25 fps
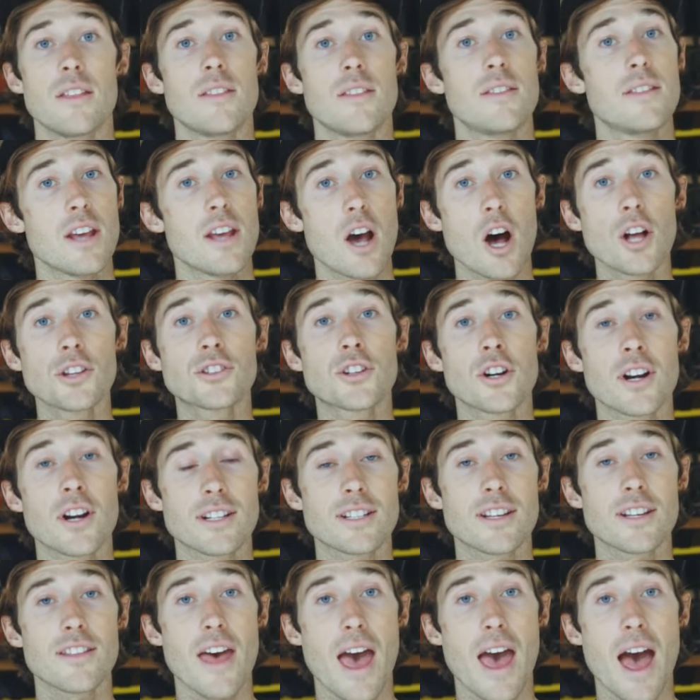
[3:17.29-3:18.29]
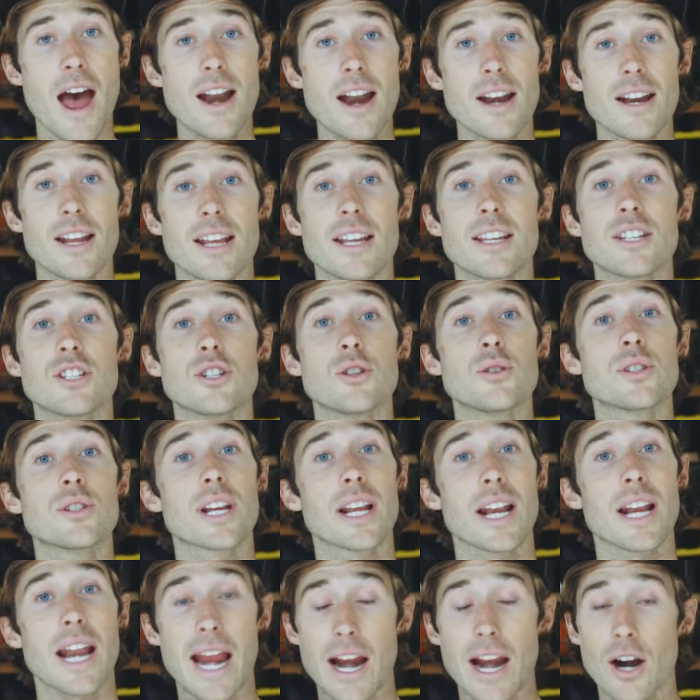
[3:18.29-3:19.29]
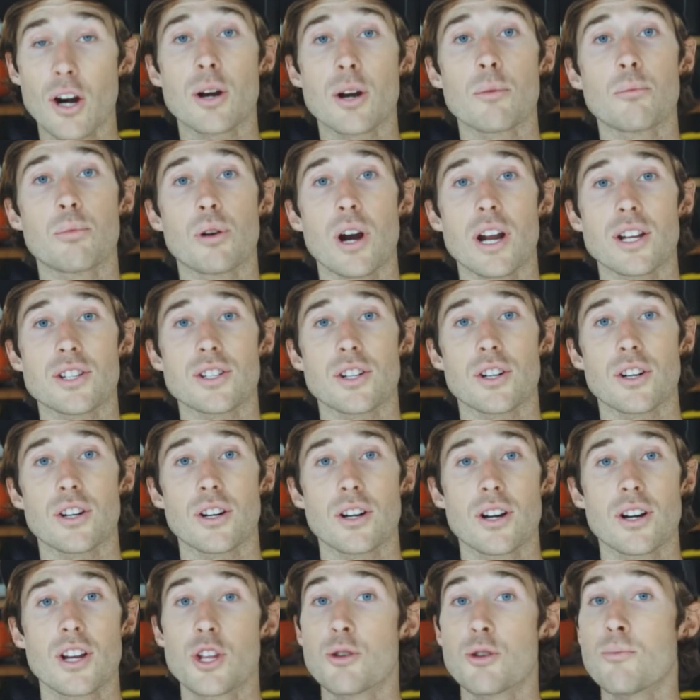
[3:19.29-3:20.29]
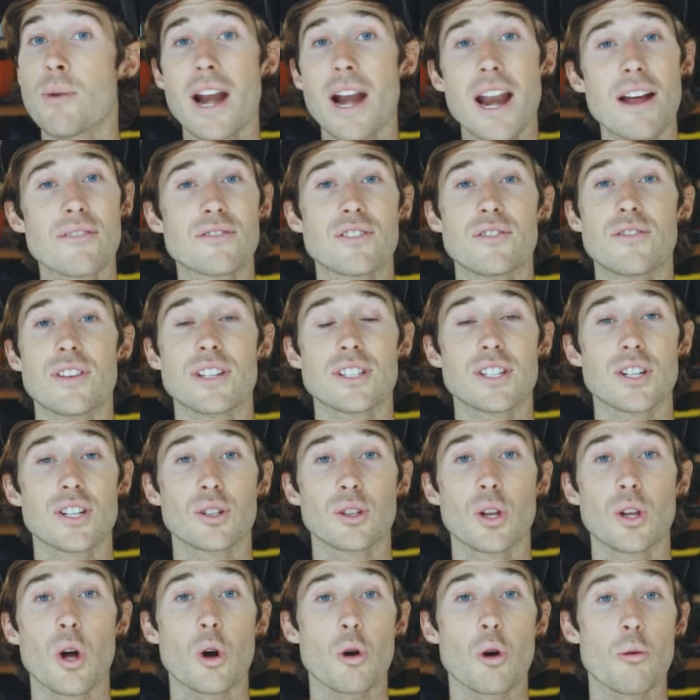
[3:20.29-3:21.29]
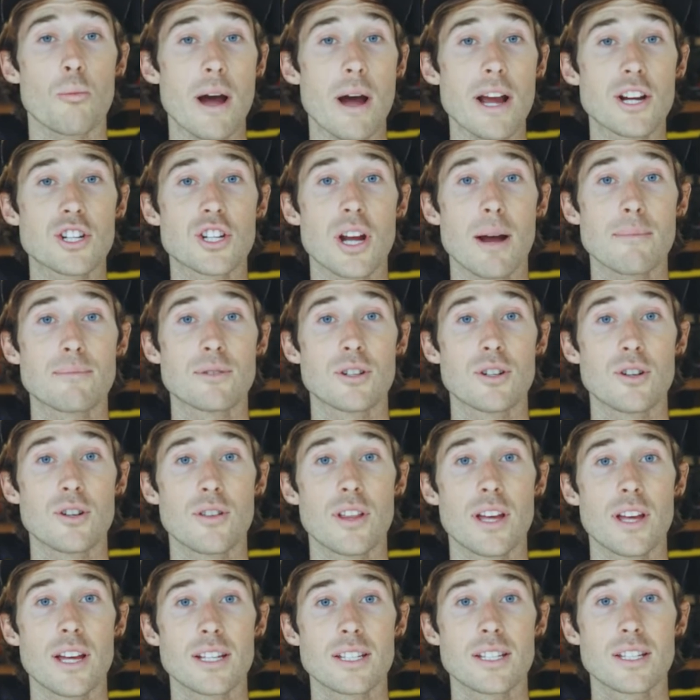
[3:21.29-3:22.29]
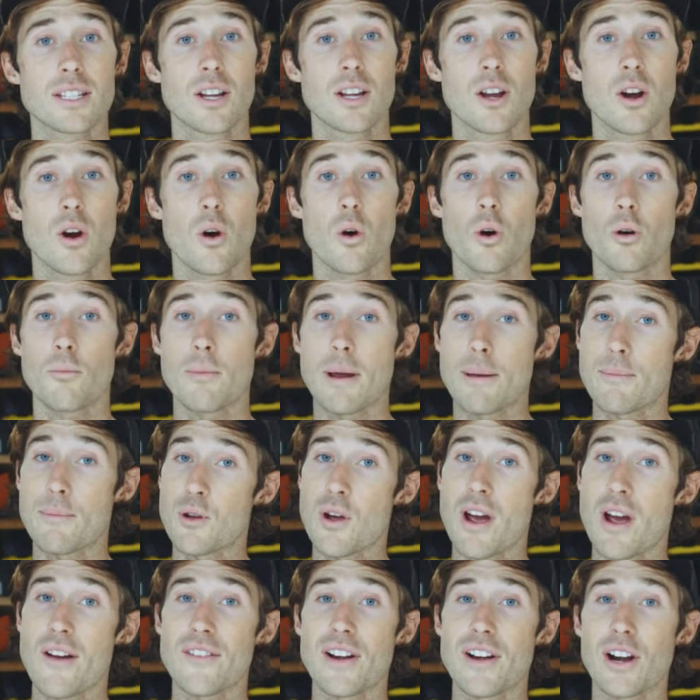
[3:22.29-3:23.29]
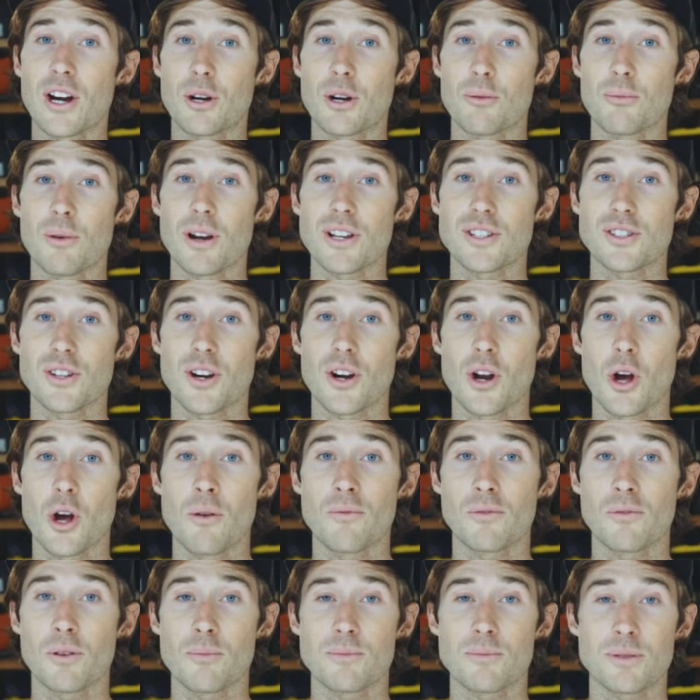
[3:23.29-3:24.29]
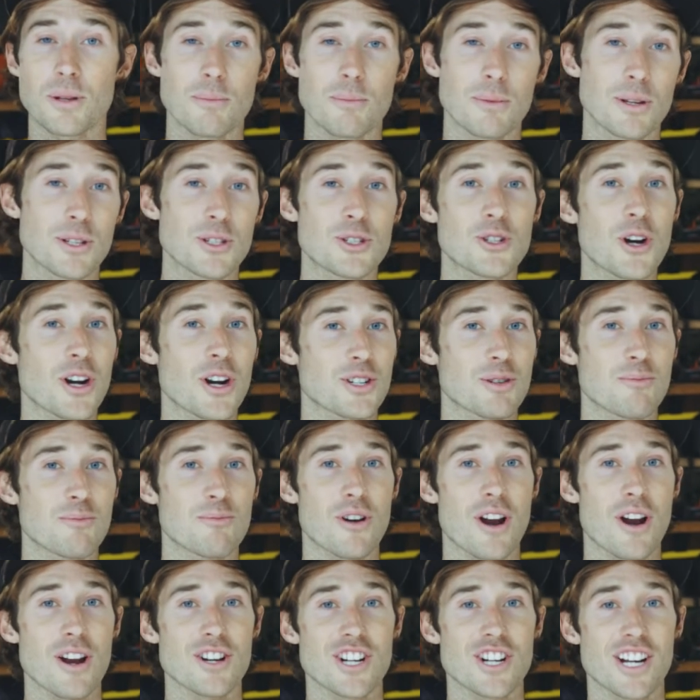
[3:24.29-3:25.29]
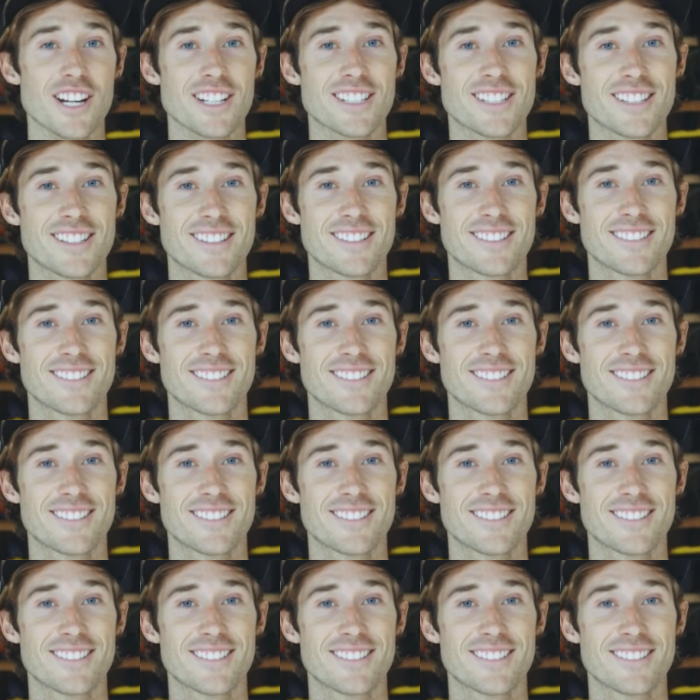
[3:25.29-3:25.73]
The alternate to that is using an air compressor. You might have to visit your local bike shop to do this, or maybe you have an air compressor at home from some construction projects.